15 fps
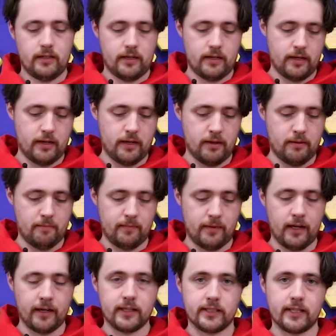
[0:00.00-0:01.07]

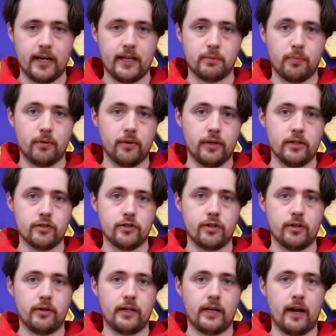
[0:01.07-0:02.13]
Like I say, it's a point and
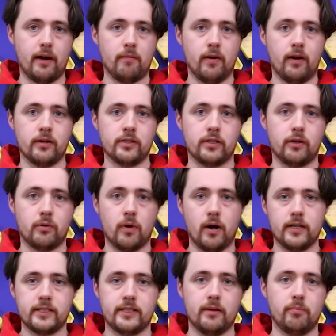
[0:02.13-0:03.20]
shoot camera, so
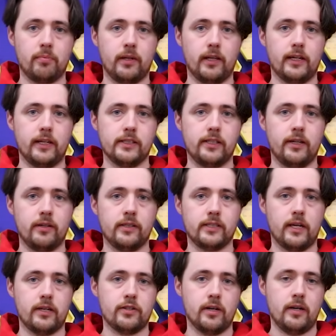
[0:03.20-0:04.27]
quite simple in its
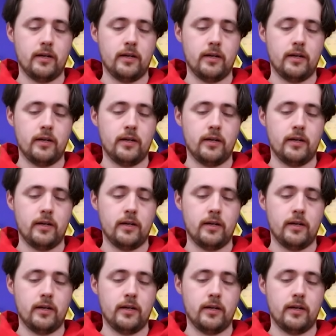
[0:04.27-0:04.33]
usage.